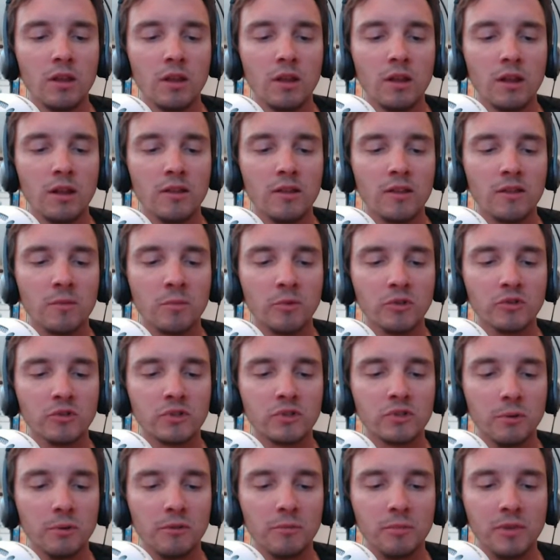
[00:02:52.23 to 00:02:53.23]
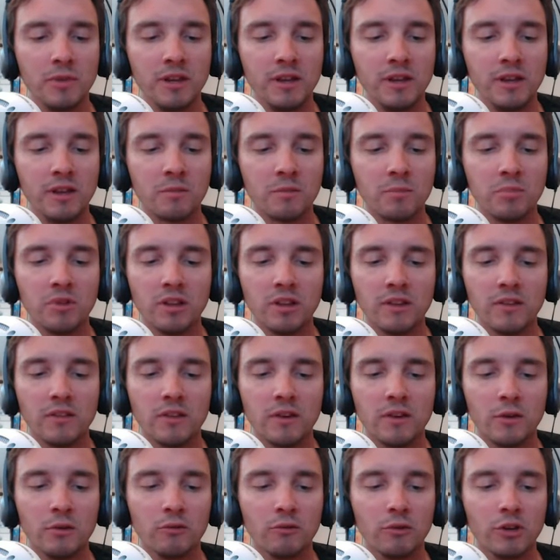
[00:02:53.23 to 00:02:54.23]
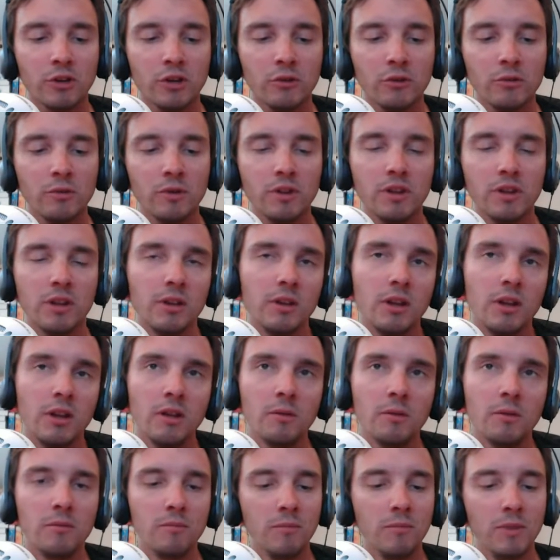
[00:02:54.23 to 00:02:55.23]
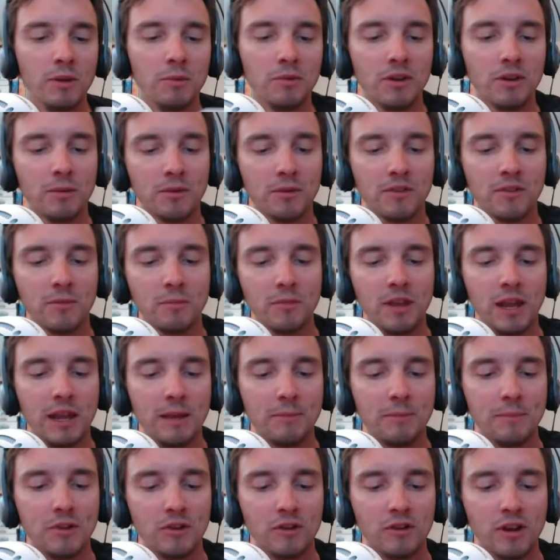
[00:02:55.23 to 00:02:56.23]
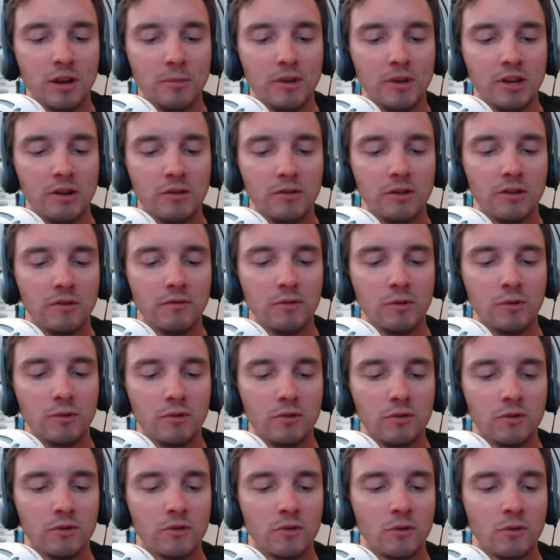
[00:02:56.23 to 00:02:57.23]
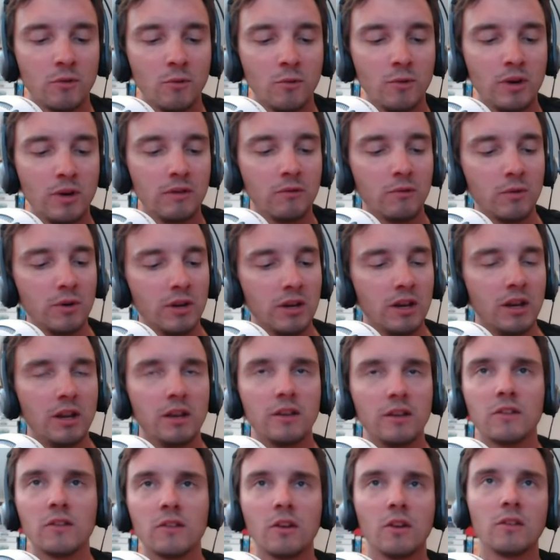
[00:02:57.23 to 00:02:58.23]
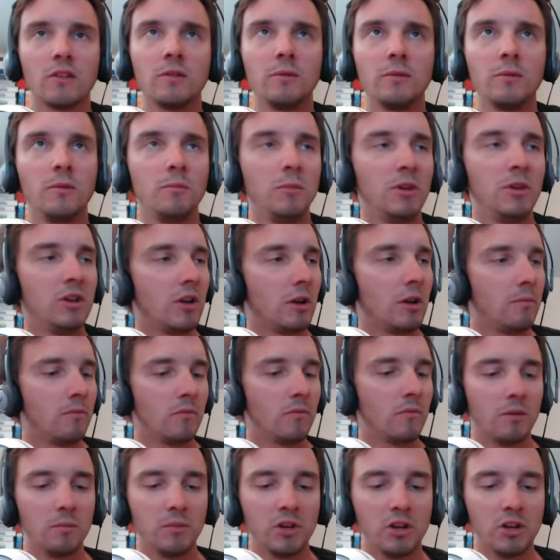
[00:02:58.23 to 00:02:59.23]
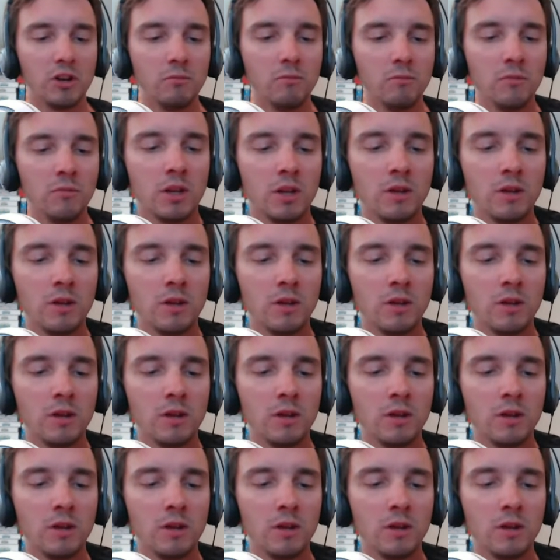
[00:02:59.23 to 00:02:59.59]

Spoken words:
And this bullshit with PS Plus auto renew. And then maybe talk about some games that are coming out. And of course, whatever we discuss in the meantime. That'd be good.